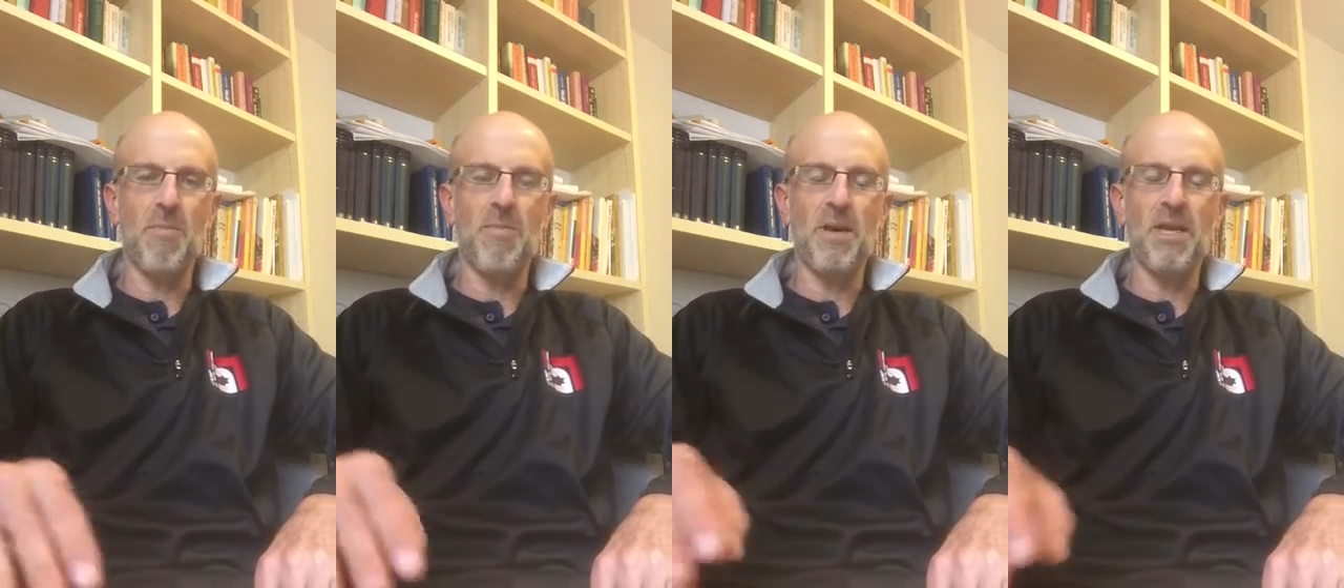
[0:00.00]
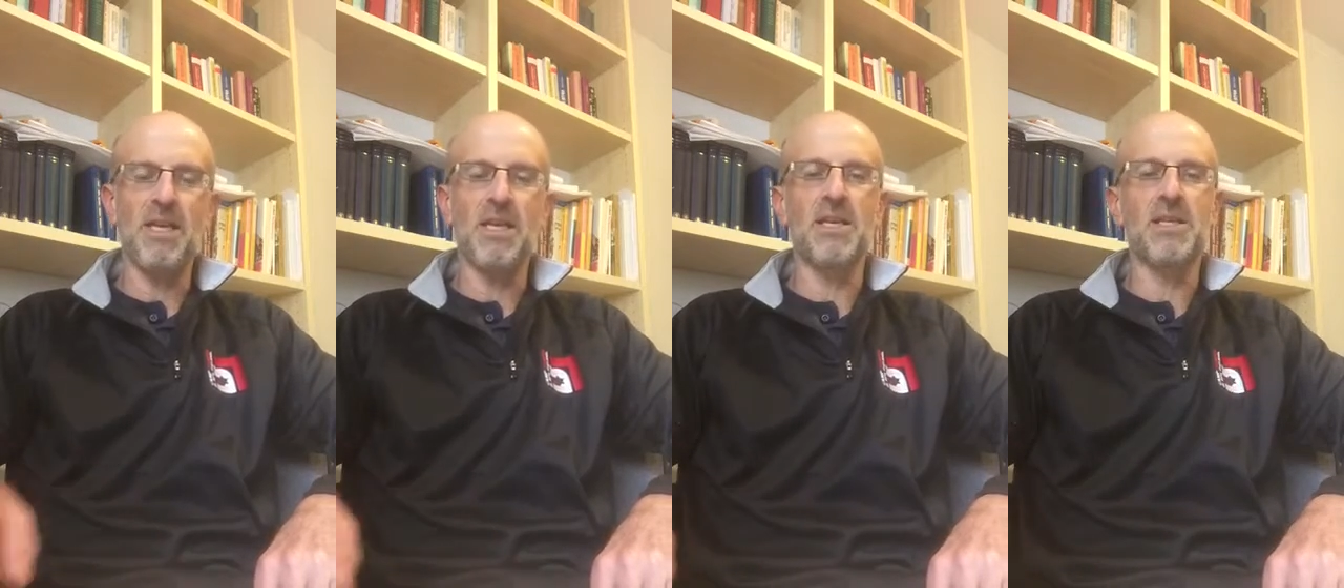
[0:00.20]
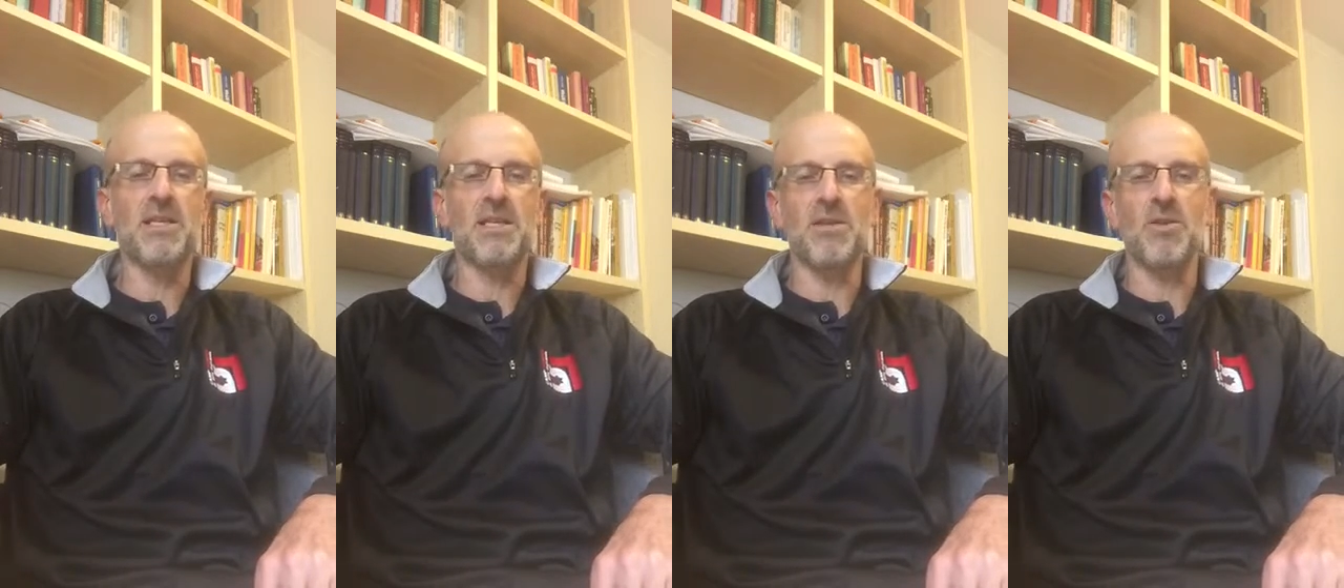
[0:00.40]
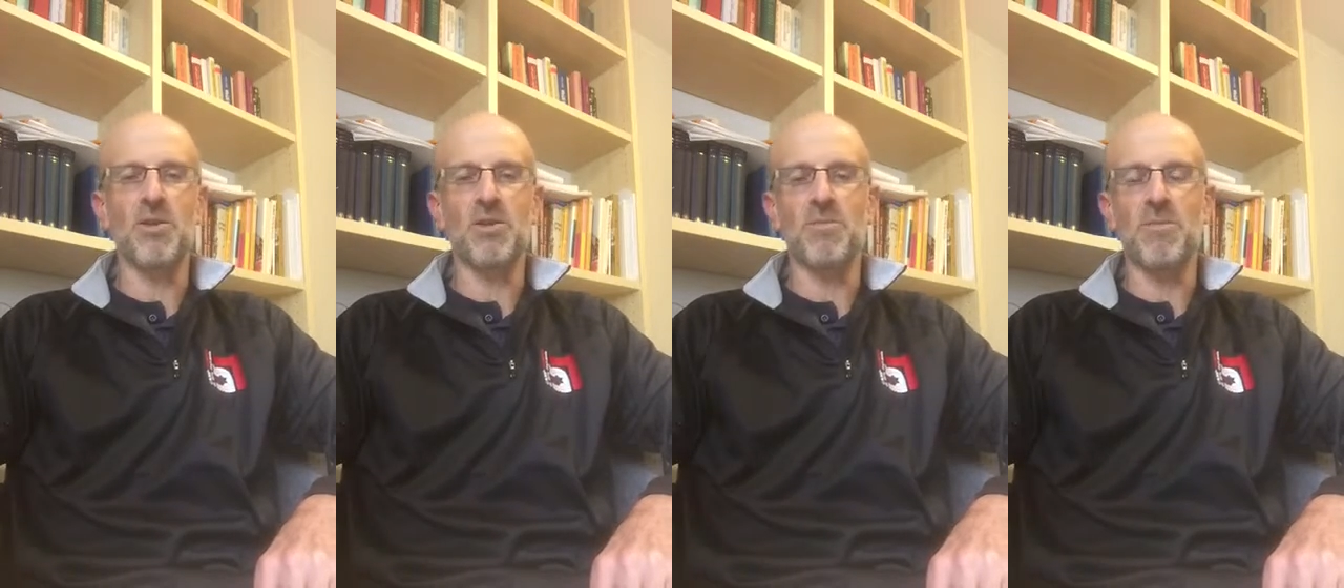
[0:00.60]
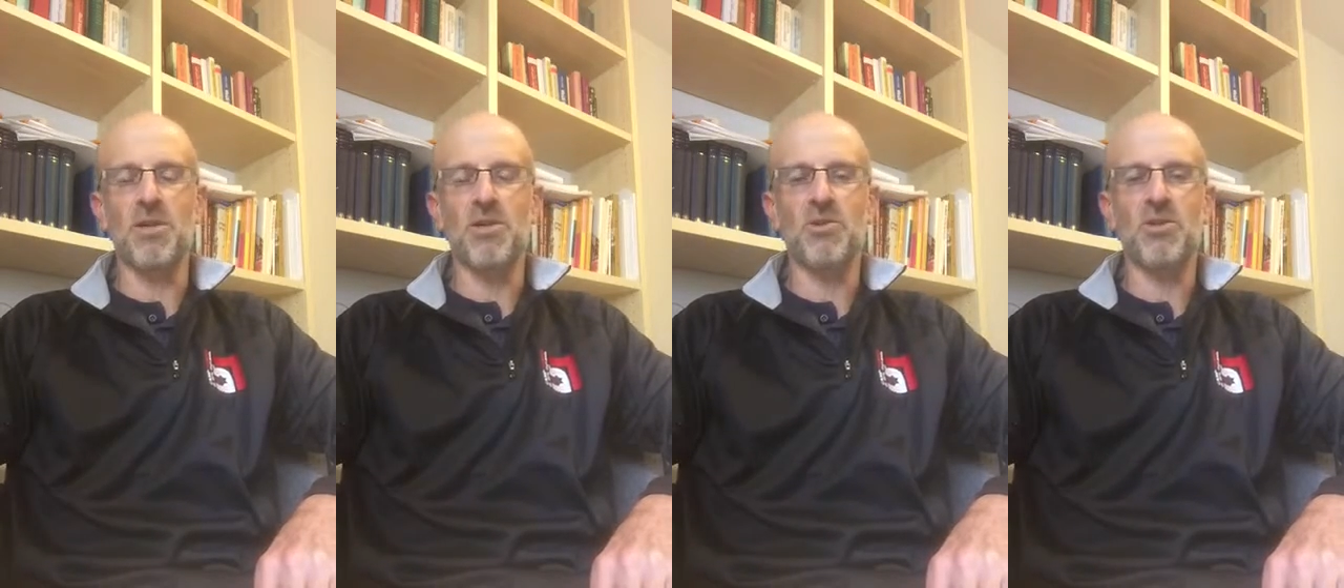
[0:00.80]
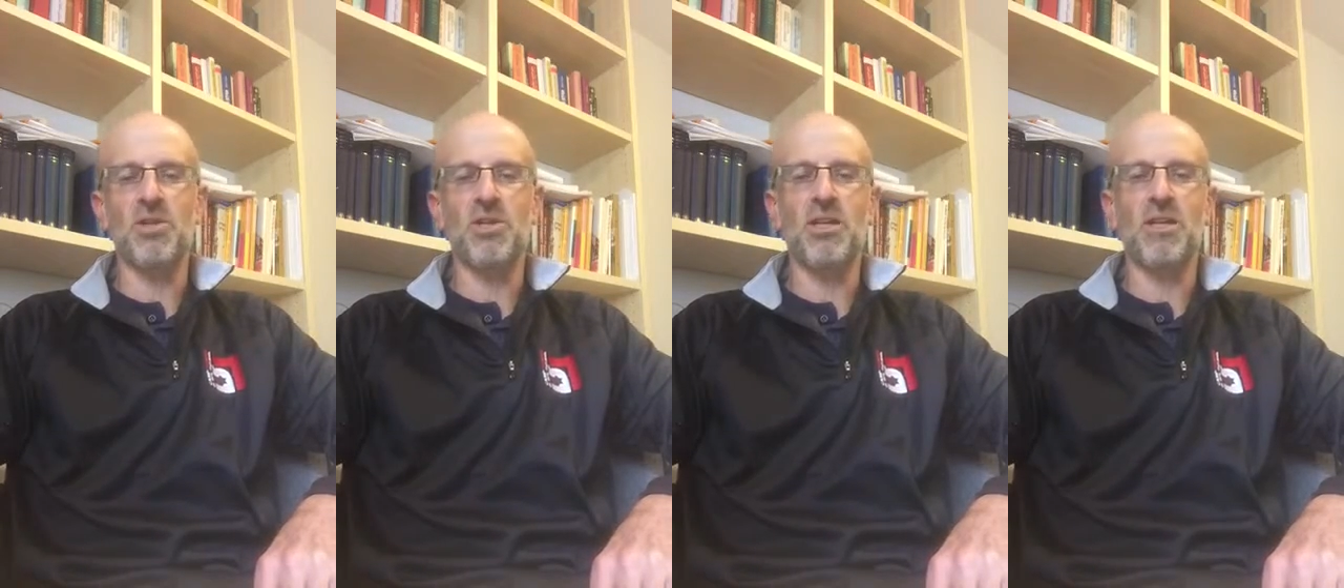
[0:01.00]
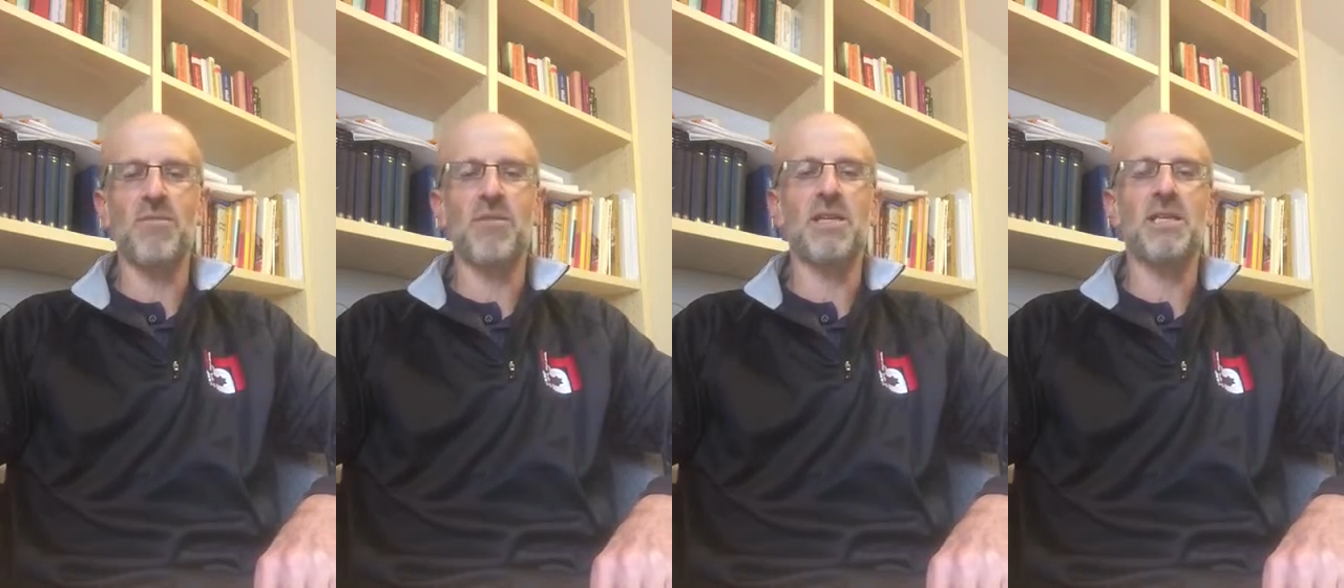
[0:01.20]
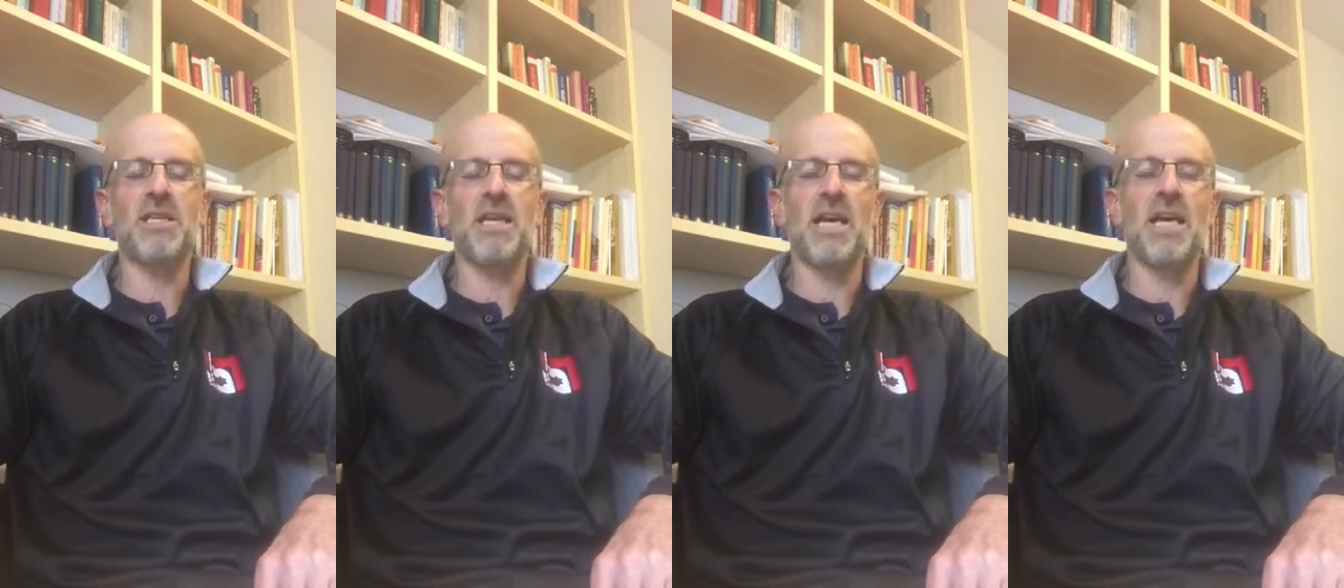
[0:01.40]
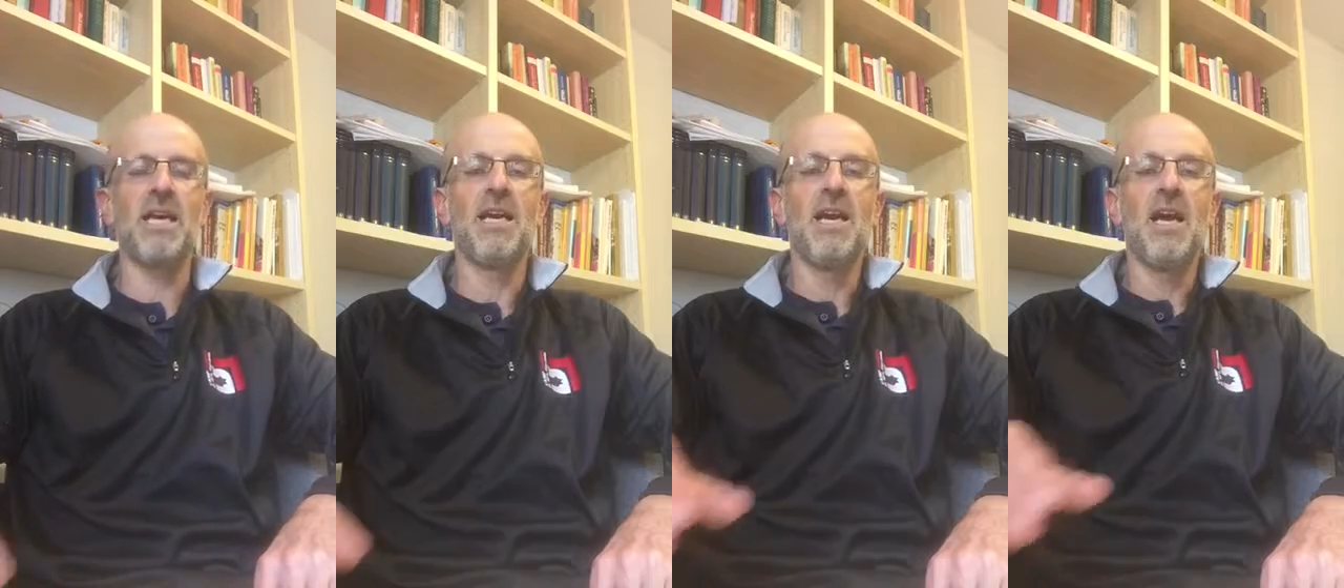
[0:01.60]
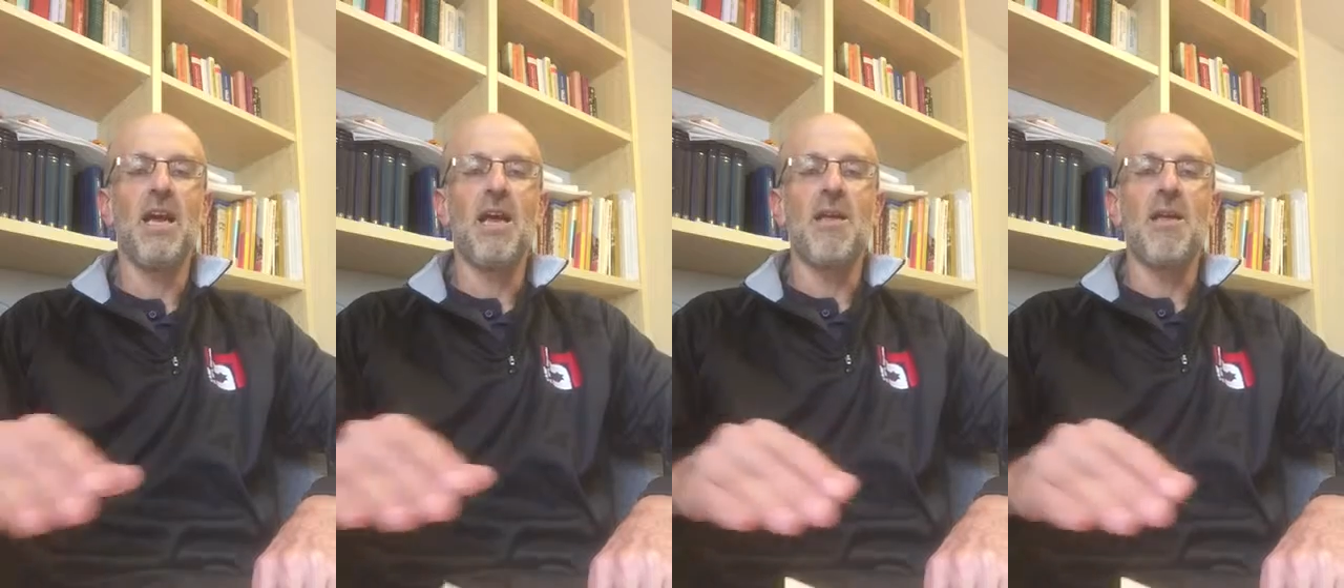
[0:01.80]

opinions in those midrashim that say